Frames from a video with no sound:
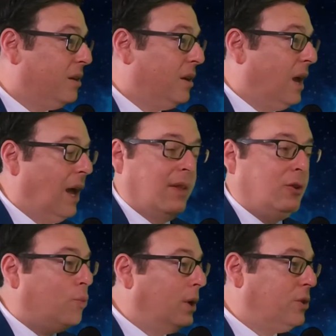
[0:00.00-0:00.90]
And then
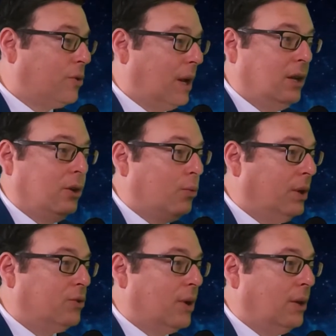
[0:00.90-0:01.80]
you retrain and you
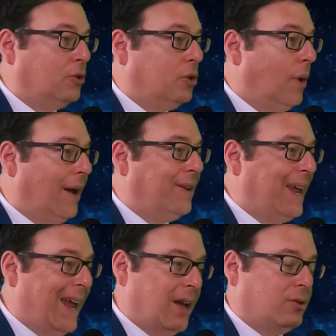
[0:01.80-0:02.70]
retrain. Do you have an
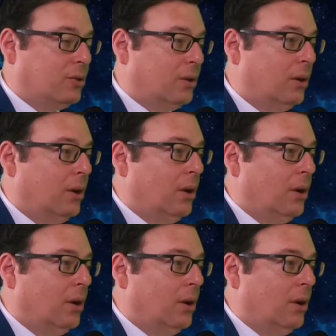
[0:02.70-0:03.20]
answer?